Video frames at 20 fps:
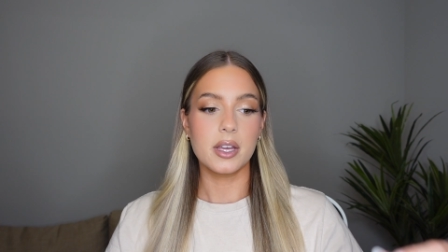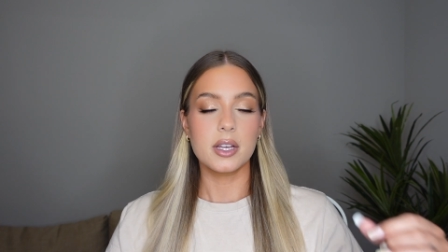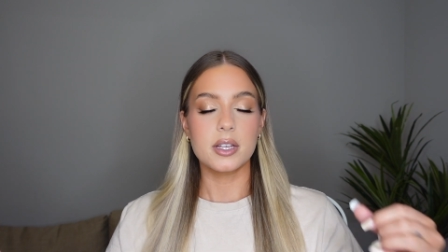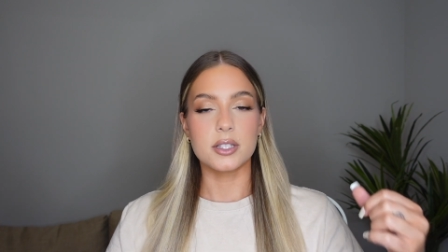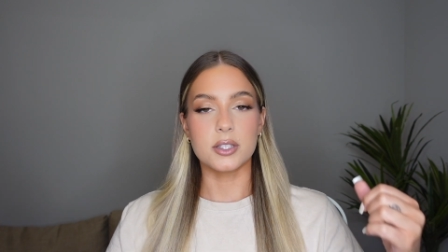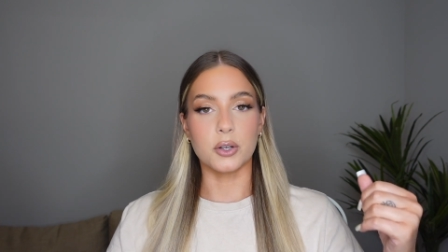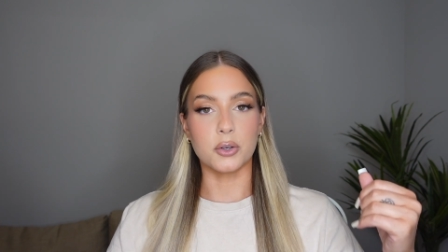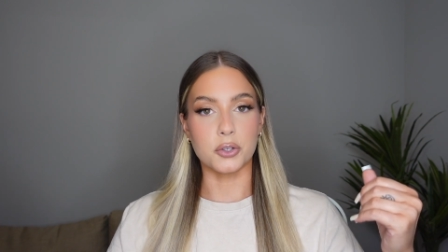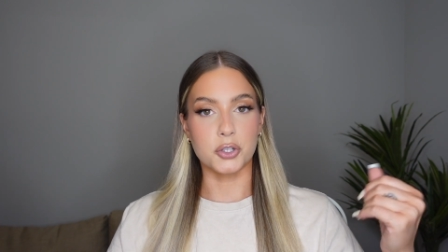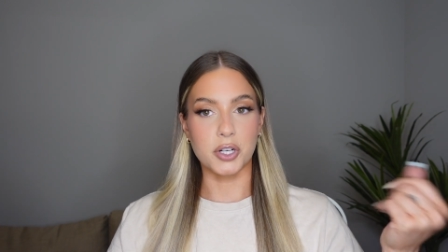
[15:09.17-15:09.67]

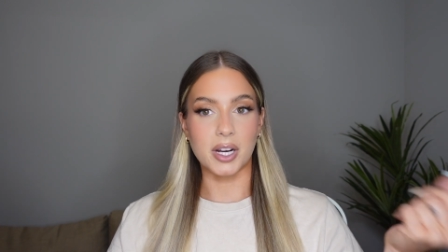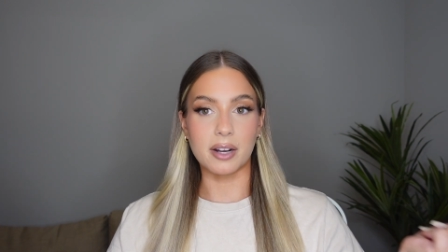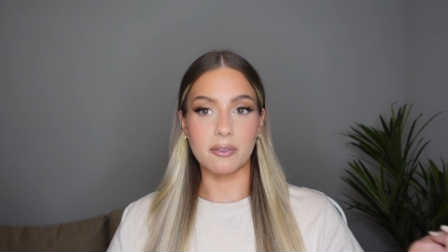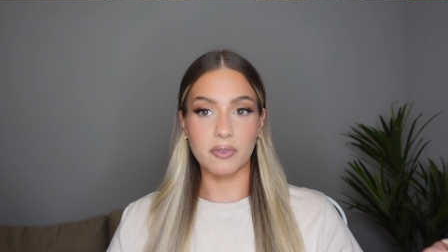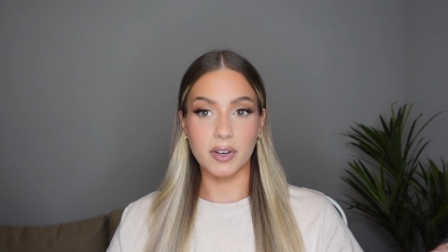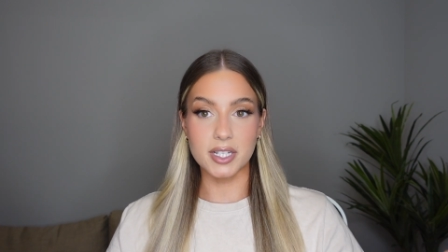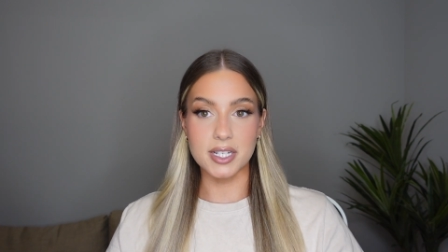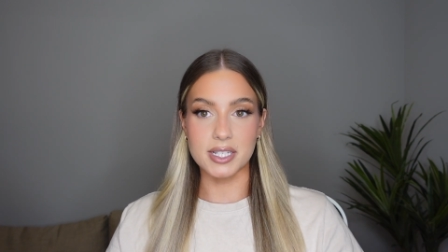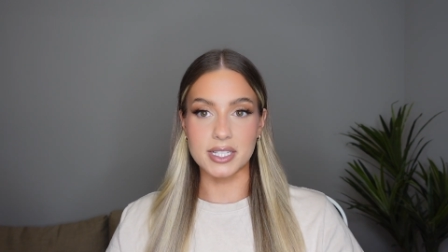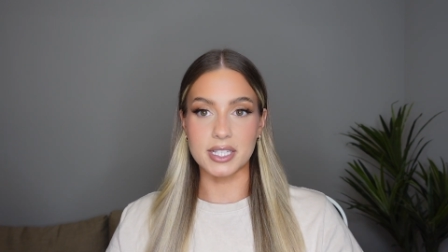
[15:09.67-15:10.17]
So try and
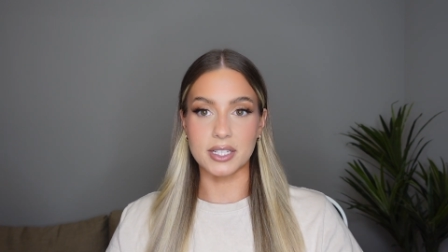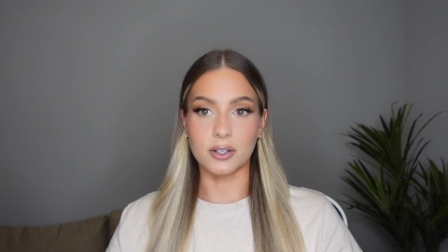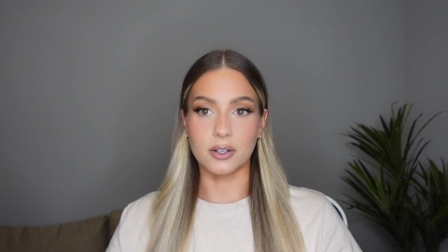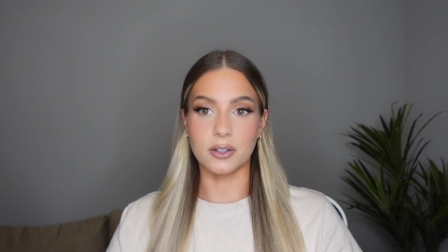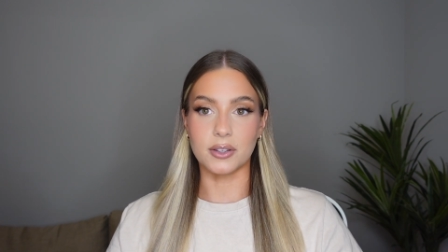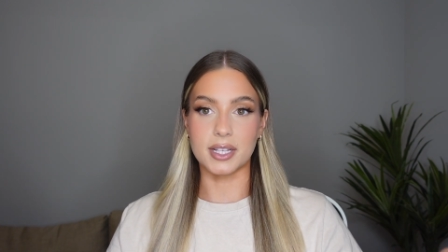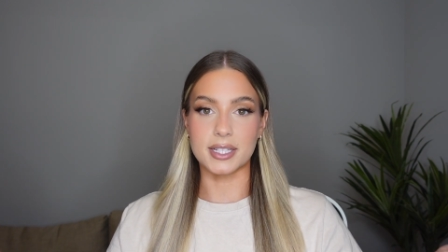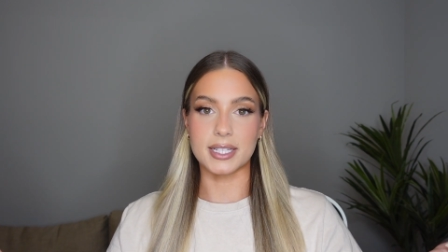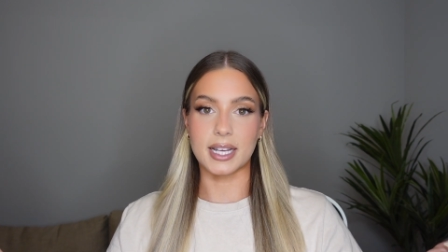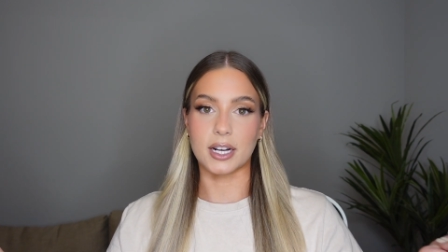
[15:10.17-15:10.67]
find a deal
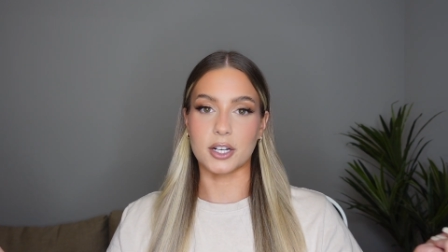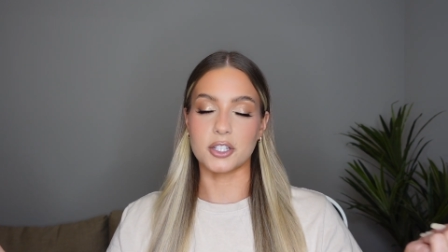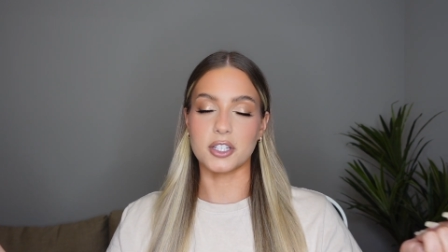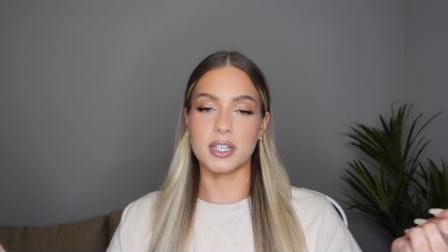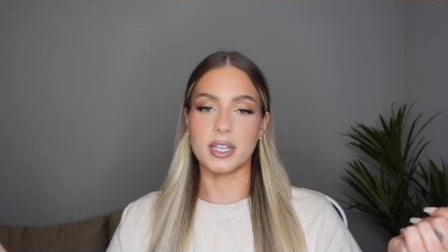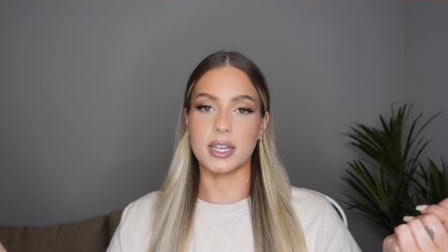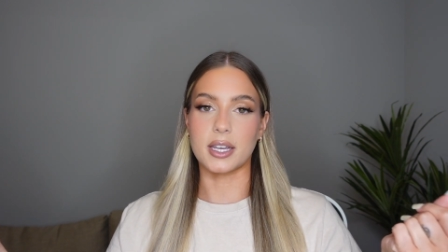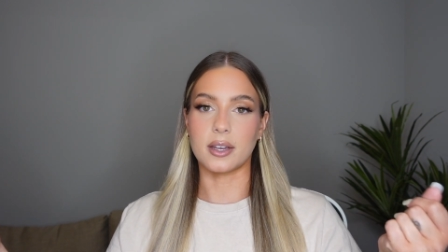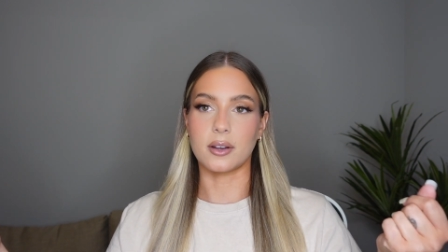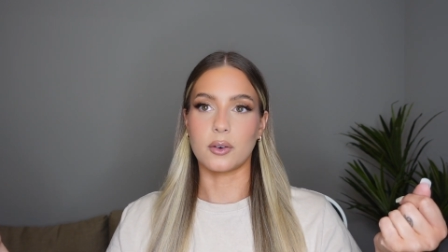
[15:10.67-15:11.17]
that's
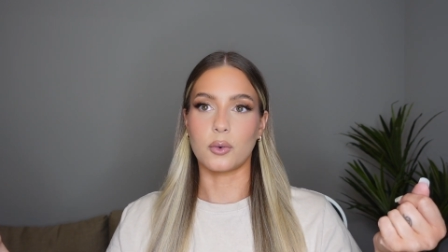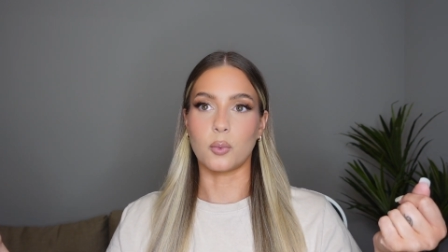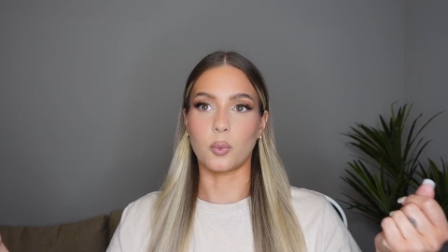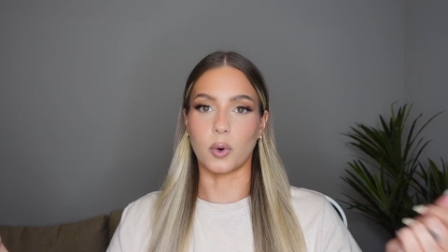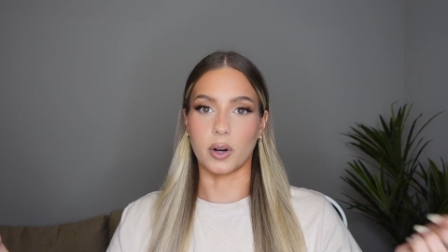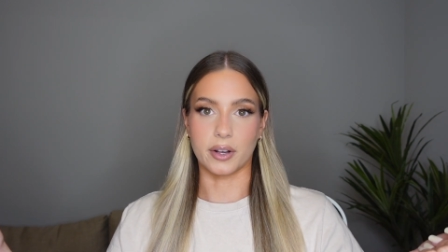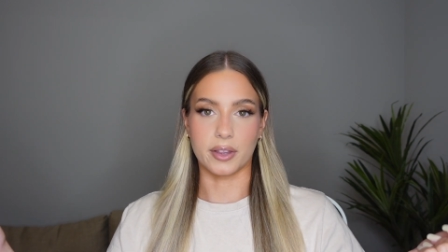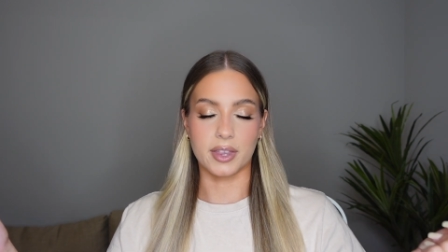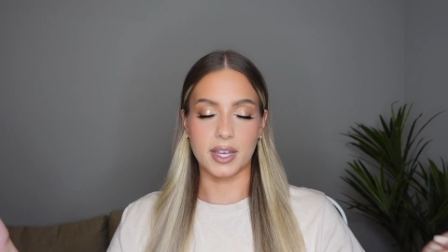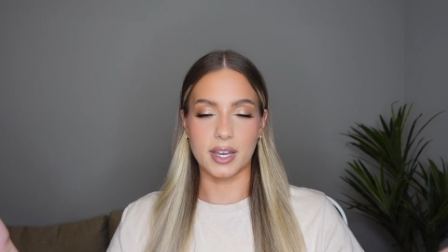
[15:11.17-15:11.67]
actually
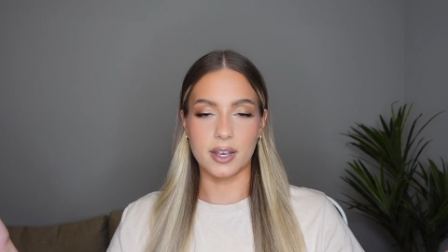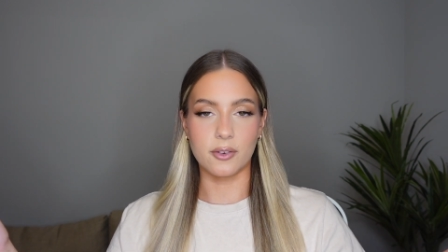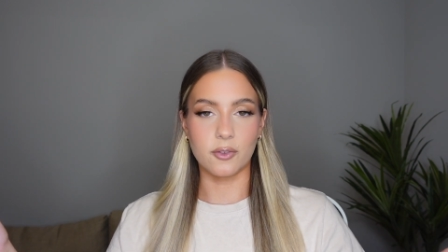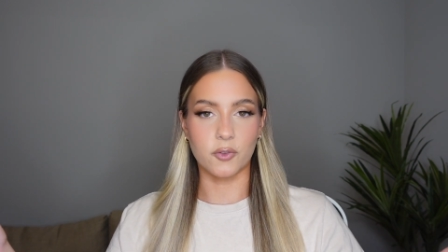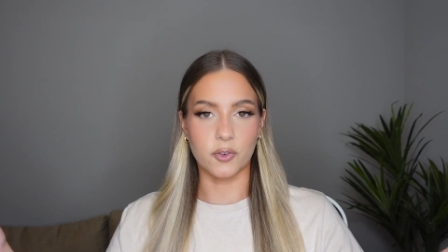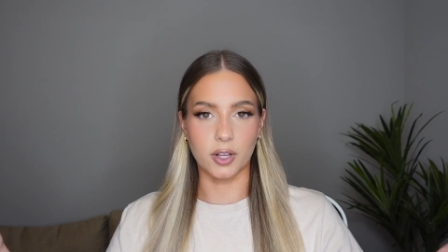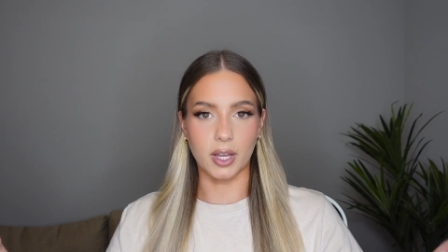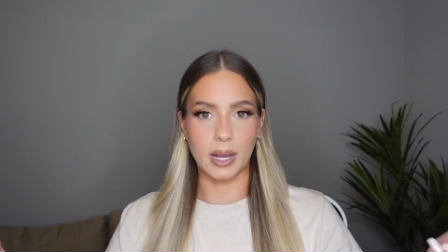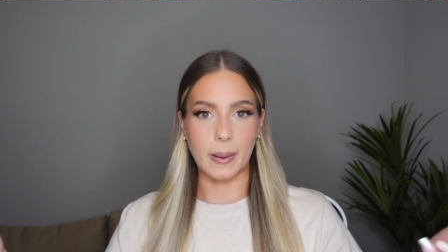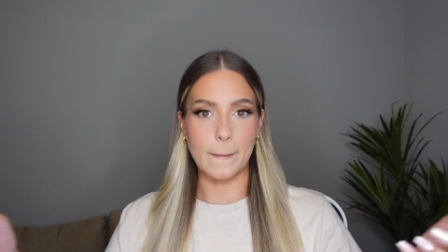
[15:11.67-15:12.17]
worth it
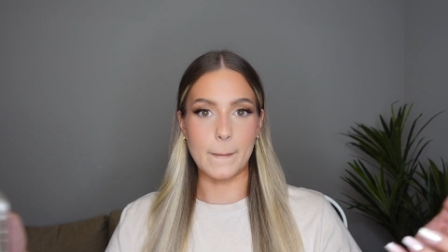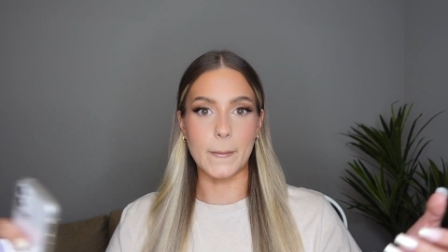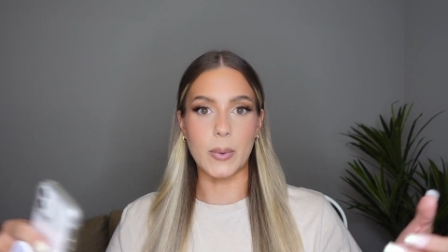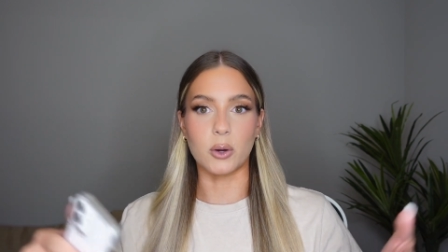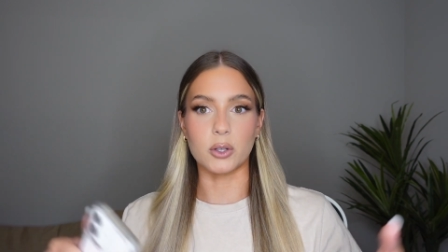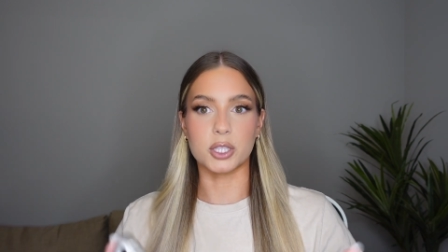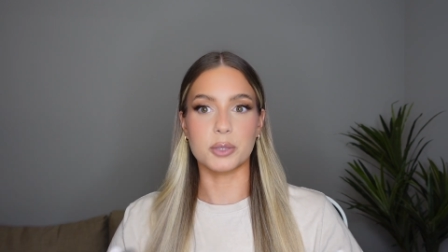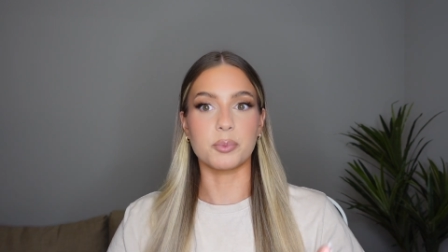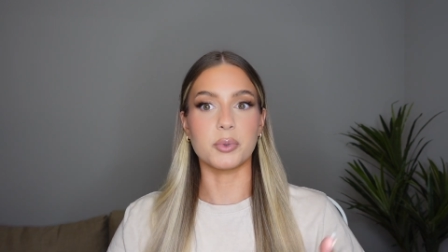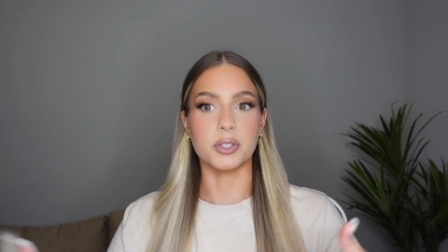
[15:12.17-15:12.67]
for like
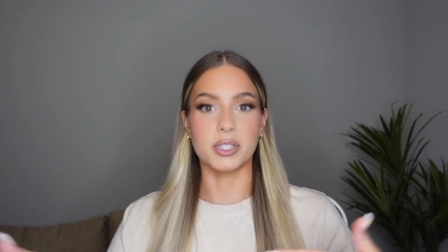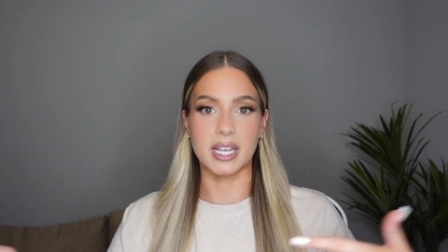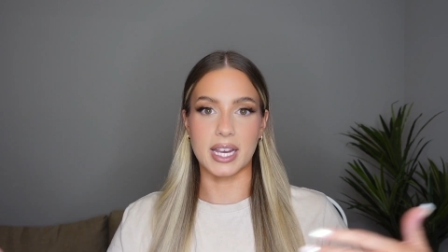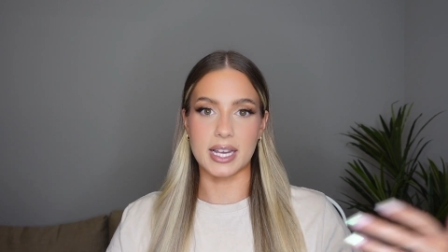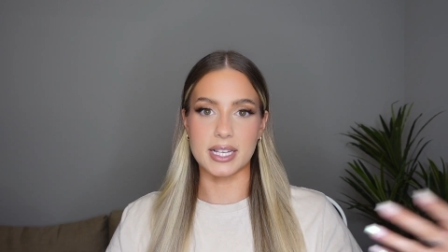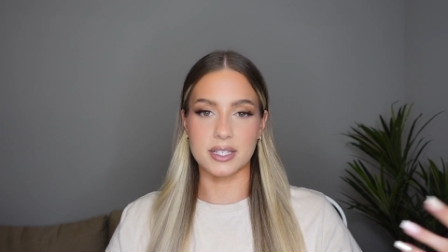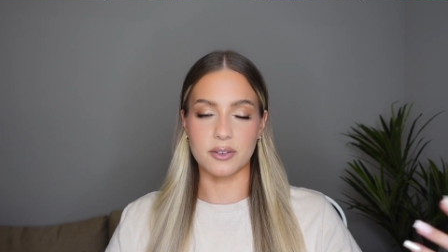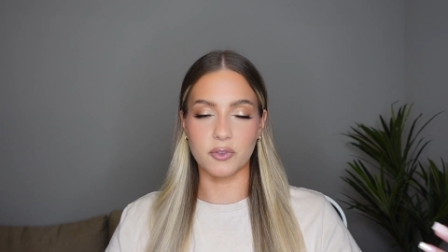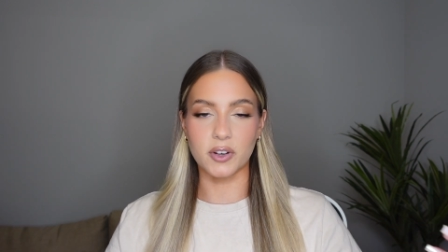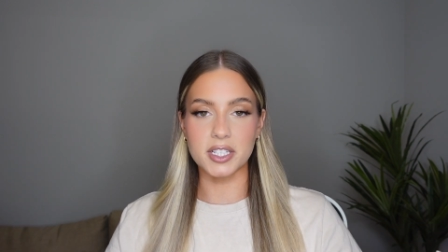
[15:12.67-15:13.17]
multiple
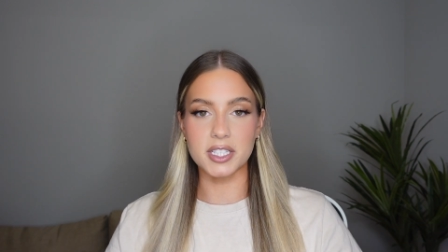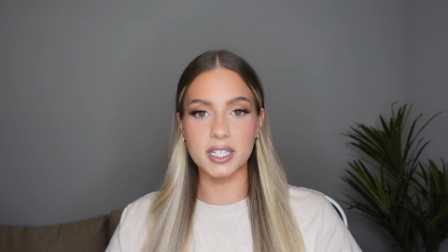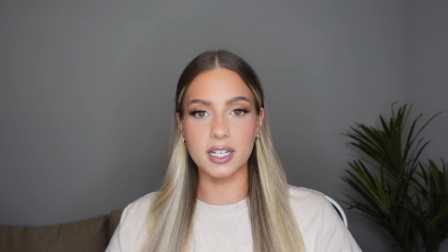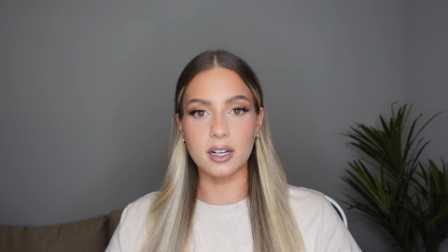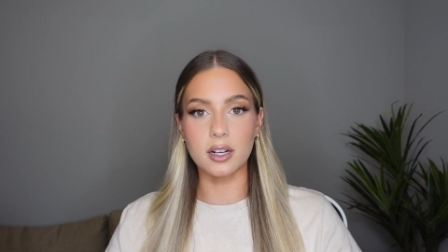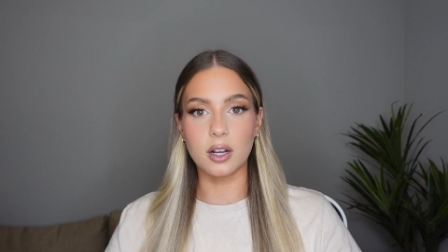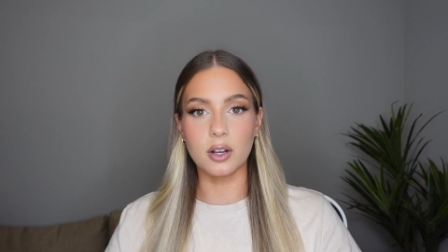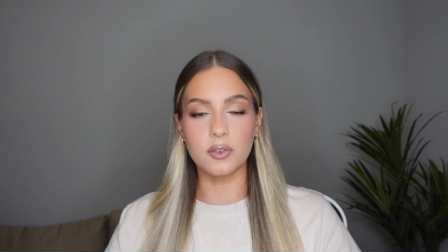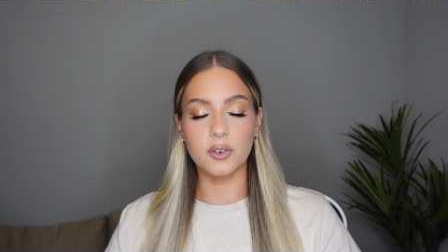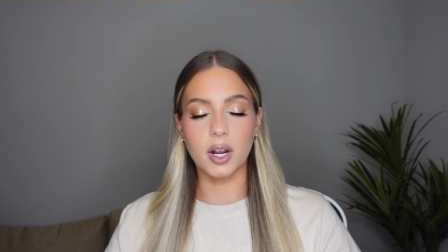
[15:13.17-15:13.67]
days of renting a
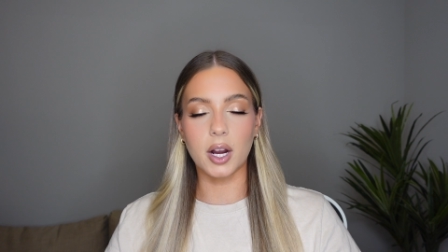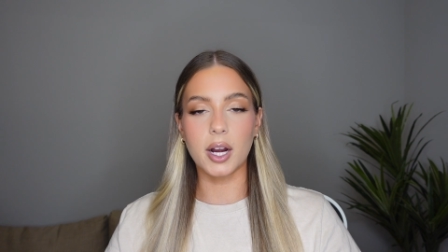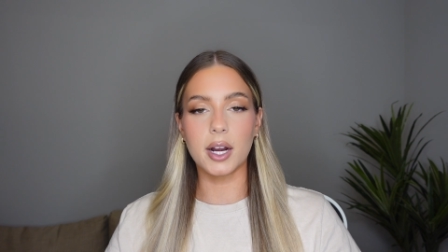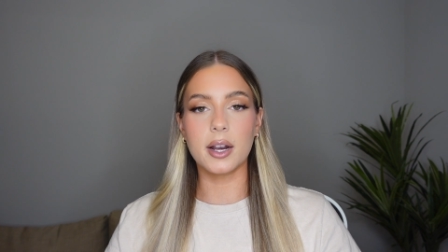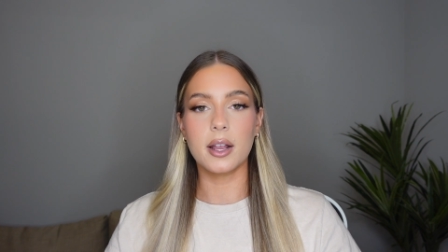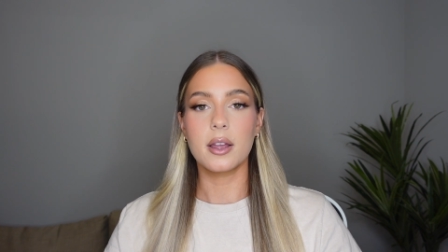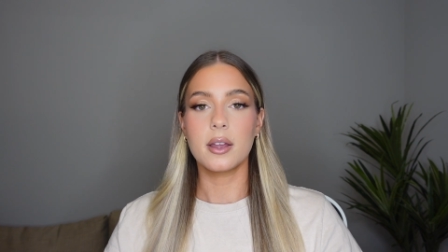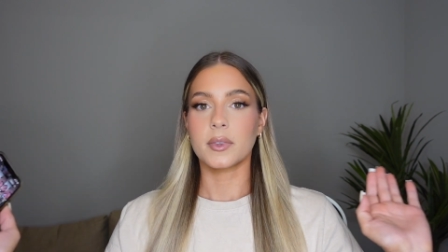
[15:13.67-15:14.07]
golf cart